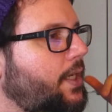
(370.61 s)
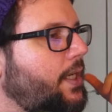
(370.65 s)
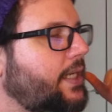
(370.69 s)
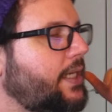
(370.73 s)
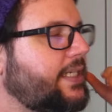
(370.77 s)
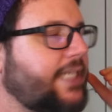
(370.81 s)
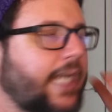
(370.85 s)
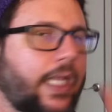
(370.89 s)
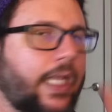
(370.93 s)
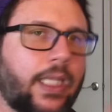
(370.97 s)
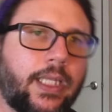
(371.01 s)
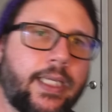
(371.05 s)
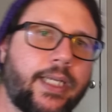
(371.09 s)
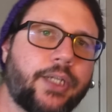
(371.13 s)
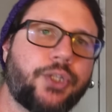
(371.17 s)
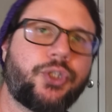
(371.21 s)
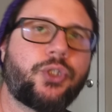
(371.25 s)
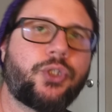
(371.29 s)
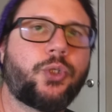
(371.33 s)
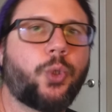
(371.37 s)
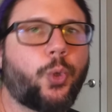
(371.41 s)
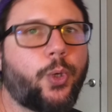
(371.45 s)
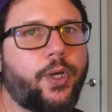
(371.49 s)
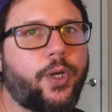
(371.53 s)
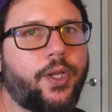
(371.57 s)
telling a
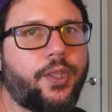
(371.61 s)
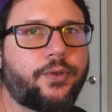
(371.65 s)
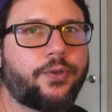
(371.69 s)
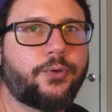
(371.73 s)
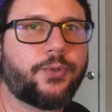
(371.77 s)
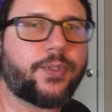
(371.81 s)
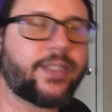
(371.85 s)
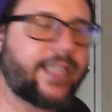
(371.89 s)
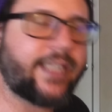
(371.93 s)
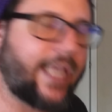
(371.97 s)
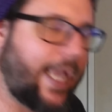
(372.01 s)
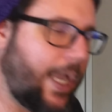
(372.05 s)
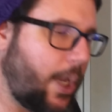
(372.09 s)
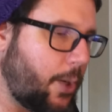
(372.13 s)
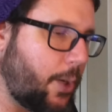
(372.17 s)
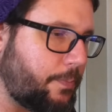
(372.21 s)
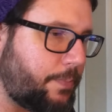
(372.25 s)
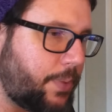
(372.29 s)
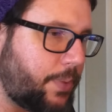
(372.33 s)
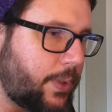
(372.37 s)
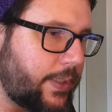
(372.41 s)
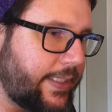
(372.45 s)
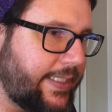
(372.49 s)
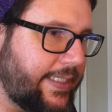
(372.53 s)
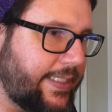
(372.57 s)
story through sound,
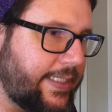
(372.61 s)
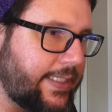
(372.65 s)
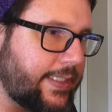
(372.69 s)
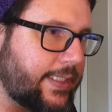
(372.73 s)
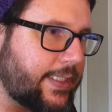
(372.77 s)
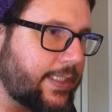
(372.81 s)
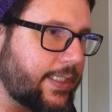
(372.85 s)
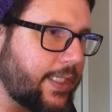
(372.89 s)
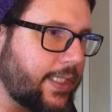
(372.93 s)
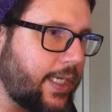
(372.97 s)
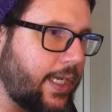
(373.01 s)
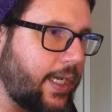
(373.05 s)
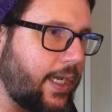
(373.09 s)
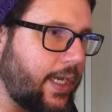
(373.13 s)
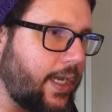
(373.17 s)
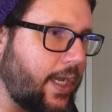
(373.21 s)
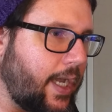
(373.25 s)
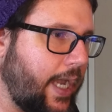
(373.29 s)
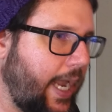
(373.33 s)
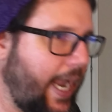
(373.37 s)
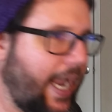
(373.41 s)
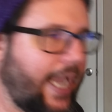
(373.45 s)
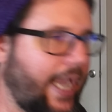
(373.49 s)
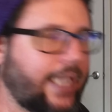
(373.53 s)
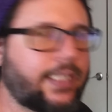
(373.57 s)
please
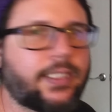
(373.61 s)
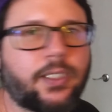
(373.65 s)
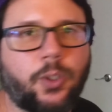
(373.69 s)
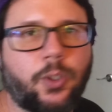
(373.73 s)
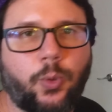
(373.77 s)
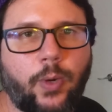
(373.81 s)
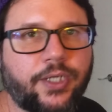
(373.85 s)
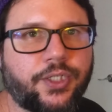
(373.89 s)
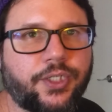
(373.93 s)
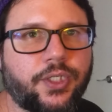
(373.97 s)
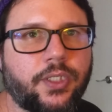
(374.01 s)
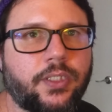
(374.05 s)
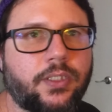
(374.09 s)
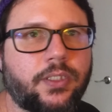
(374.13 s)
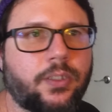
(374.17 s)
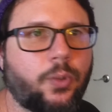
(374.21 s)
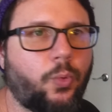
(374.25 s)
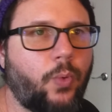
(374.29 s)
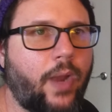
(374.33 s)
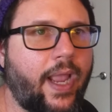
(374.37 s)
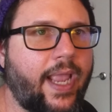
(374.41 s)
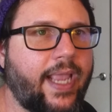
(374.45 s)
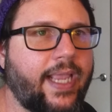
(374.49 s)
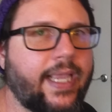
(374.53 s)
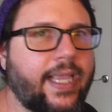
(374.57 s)
ask questions
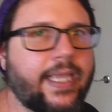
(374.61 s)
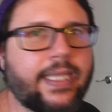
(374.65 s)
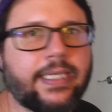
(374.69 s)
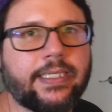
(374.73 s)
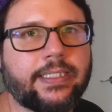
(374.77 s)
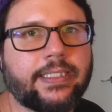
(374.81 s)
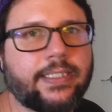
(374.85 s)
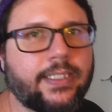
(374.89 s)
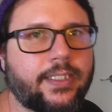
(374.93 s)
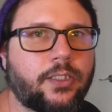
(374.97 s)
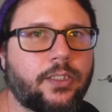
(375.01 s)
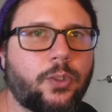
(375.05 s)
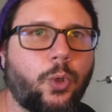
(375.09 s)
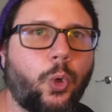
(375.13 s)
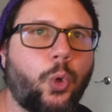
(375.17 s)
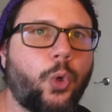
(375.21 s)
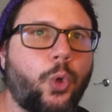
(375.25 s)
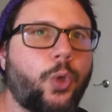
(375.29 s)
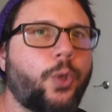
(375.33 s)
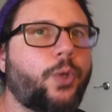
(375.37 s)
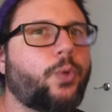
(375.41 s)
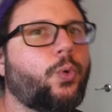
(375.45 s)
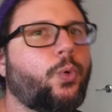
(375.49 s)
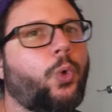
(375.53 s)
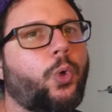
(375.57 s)
away in
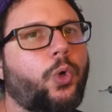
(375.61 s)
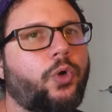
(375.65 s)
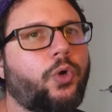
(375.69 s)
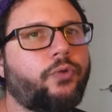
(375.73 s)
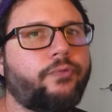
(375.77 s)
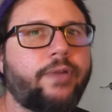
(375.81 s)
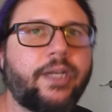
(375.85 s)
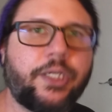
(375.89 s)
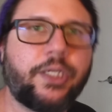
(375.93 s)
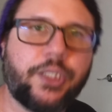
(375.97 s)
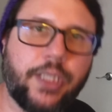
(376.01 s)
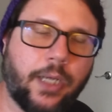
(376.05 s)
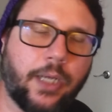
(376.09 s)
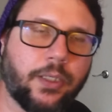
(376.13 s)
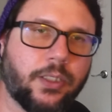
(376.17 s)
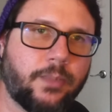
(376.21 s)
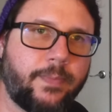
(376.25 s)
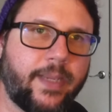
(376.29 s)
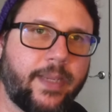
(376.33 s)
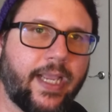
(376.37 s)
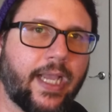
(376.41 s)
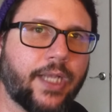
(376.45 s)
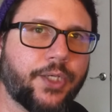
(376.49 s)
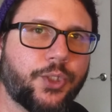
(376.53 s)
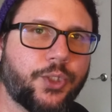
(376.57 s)
Discord or reach out to
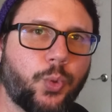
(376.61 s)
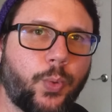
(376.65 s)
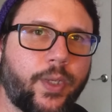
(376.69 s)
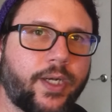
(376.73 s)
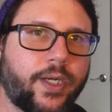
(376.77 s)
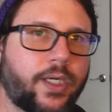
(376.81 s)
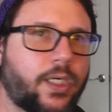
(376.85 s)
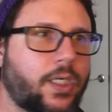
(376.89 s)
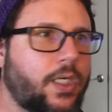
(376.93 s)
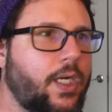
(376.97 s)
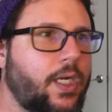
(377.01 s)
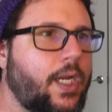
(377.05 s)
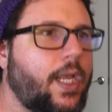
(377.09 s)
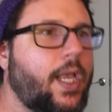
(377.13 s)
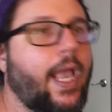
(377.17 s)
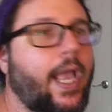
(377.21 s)
me on Twitter,